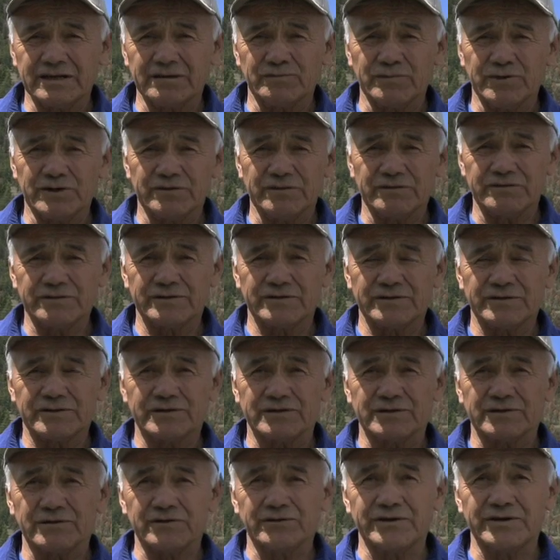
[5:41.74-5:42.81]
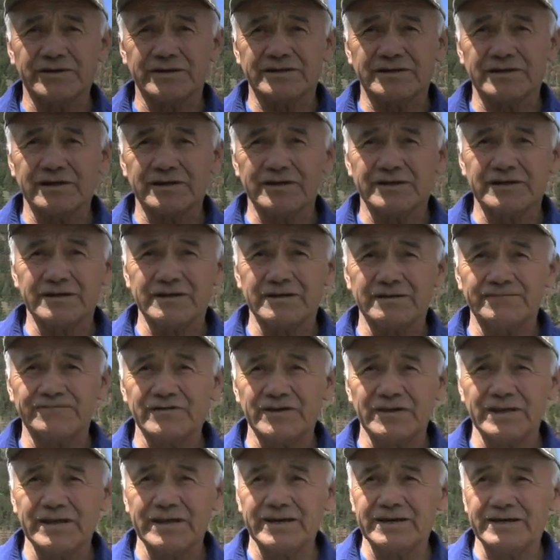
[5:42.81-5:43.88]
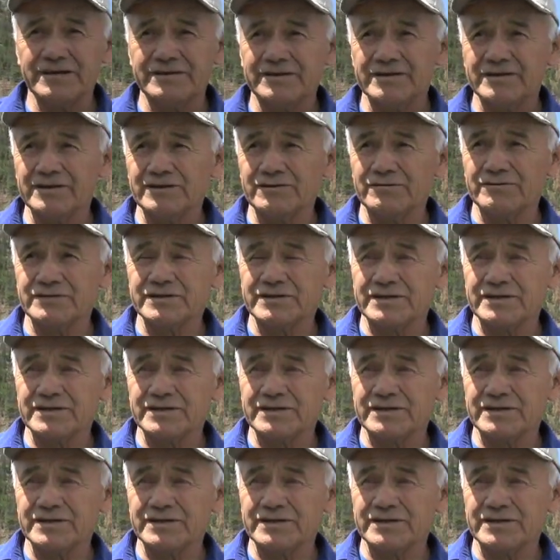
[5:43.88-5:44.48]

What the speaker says: about storytelling of the land, they